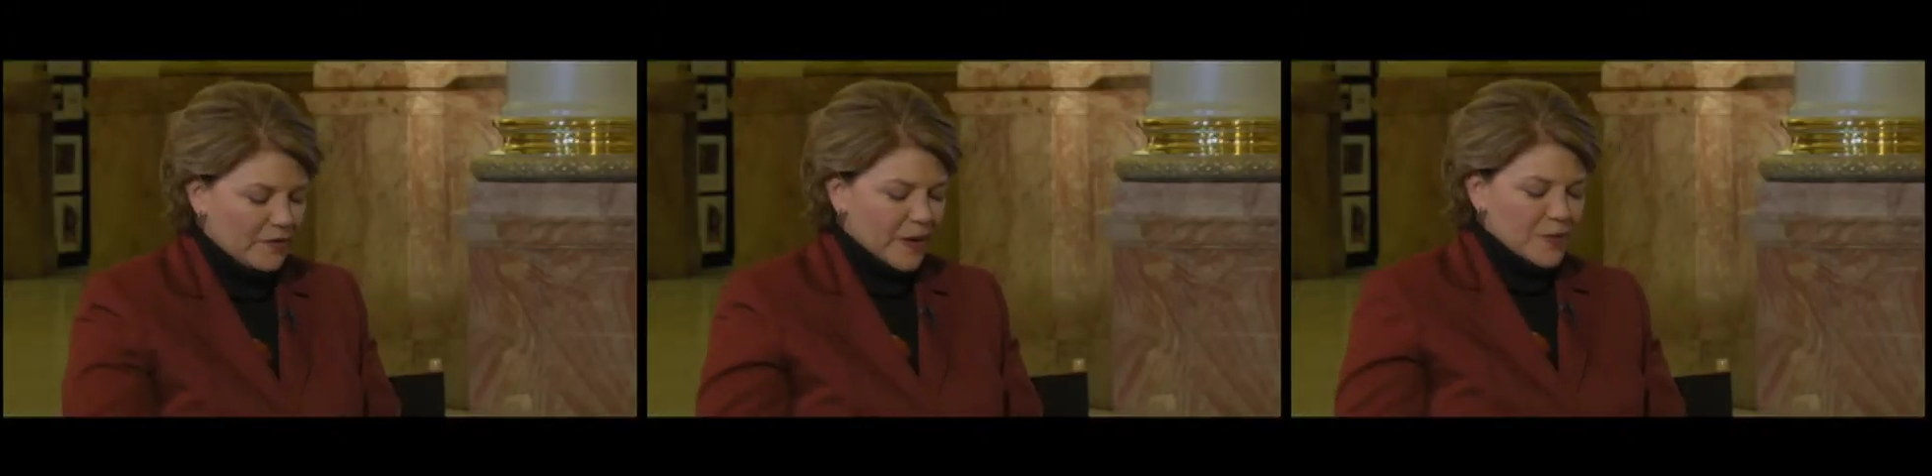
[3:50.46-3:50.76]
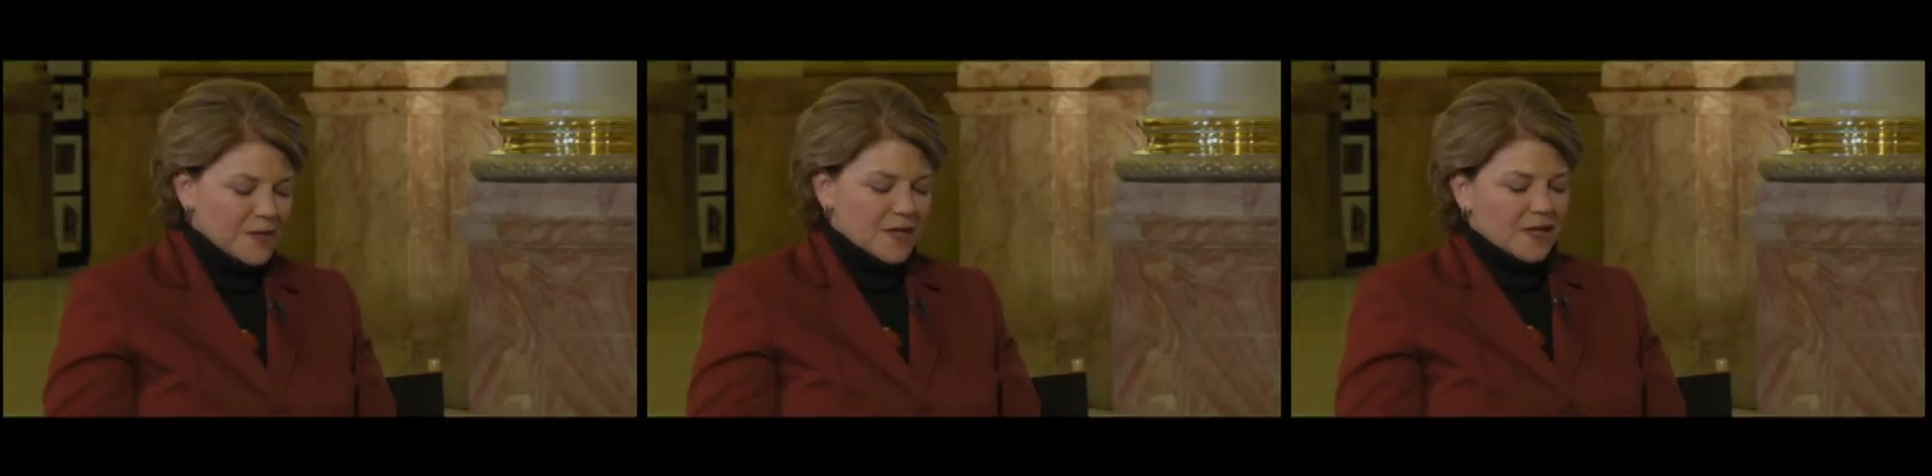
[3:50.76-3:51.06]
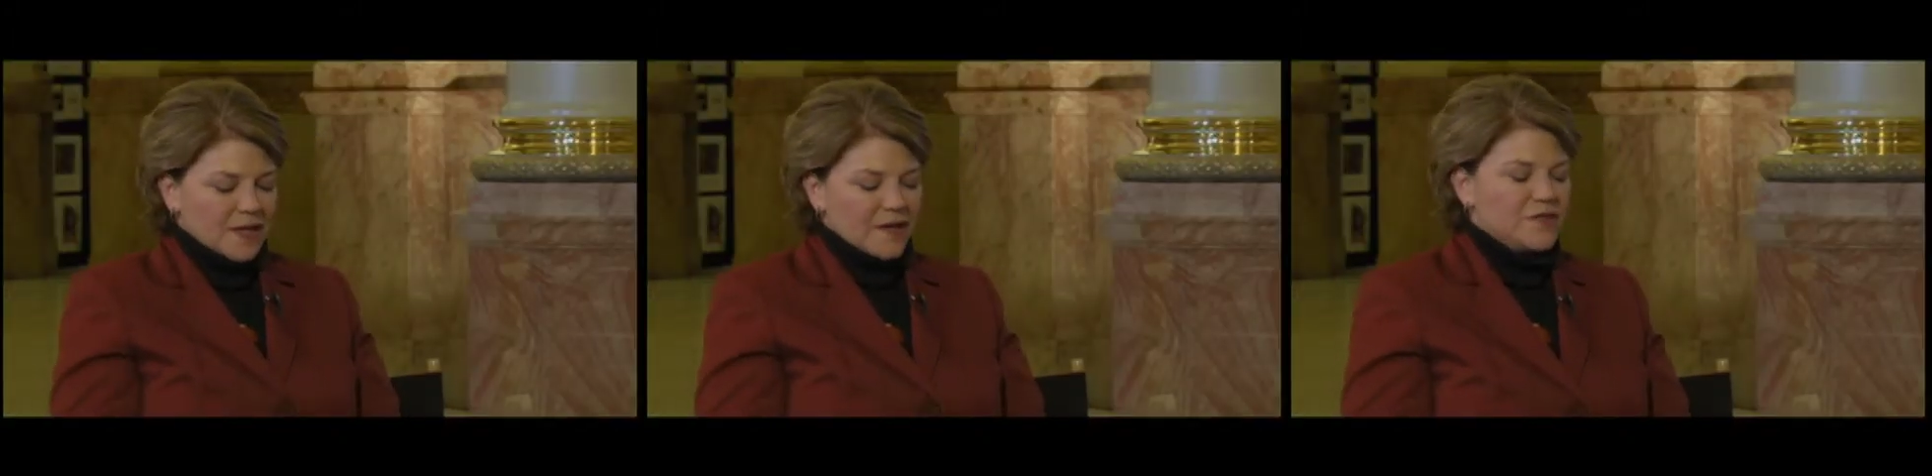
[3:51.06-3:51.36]

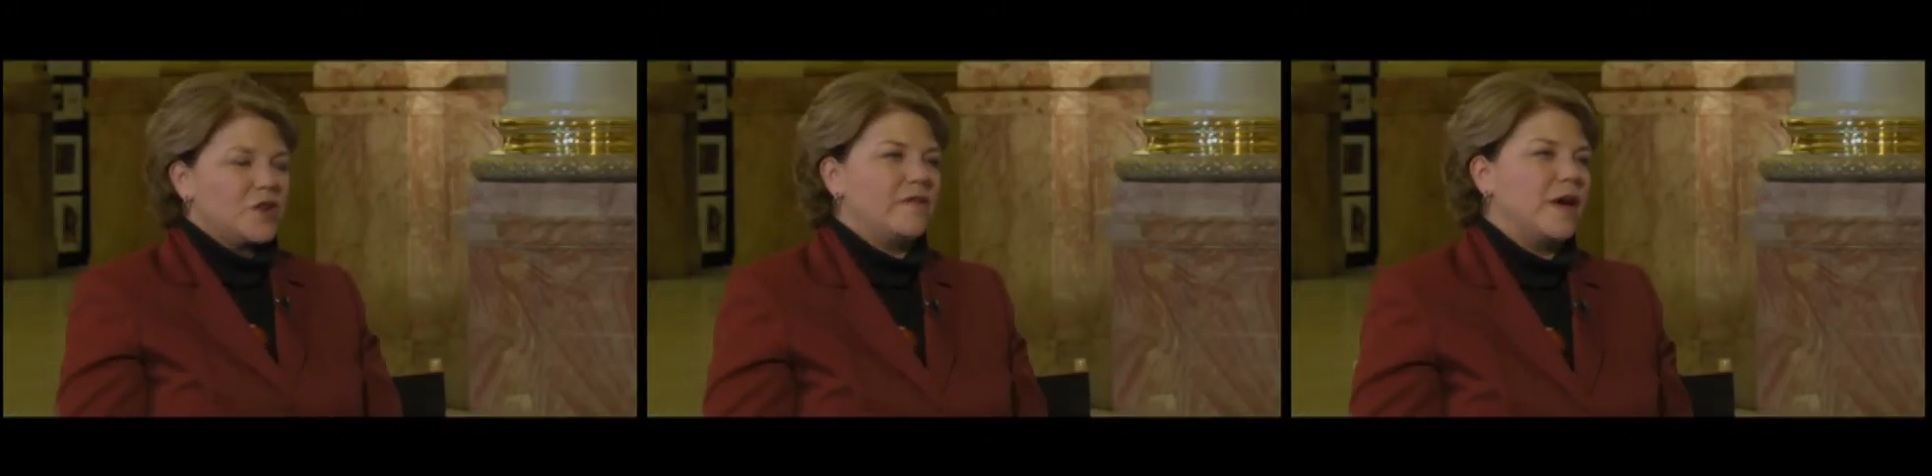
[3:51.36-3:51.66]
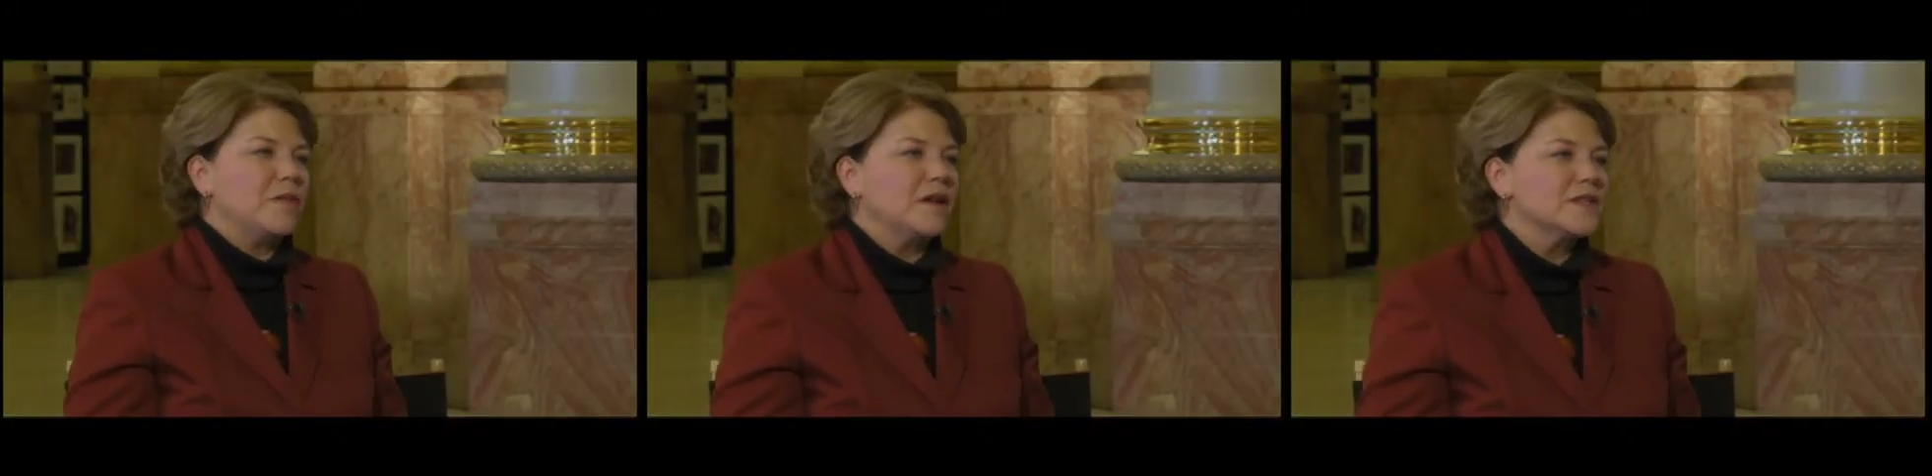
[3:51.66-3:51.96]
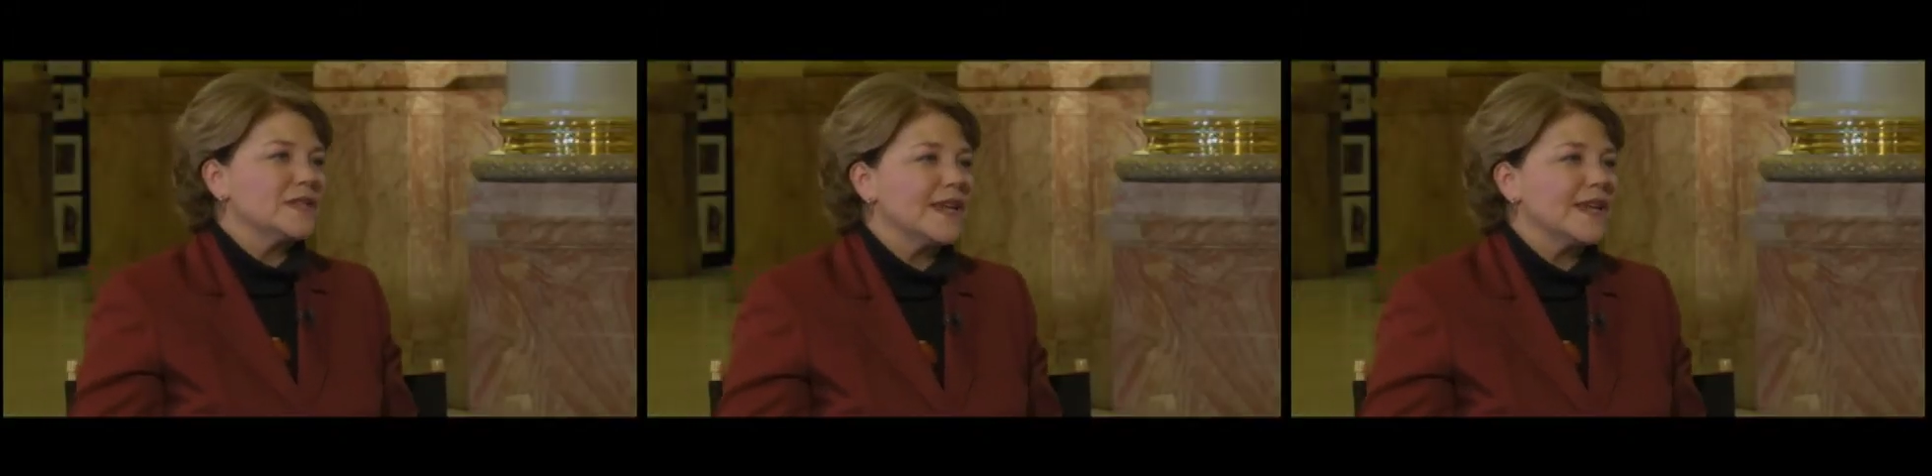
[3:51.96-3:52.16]
Representative Jovan Melton,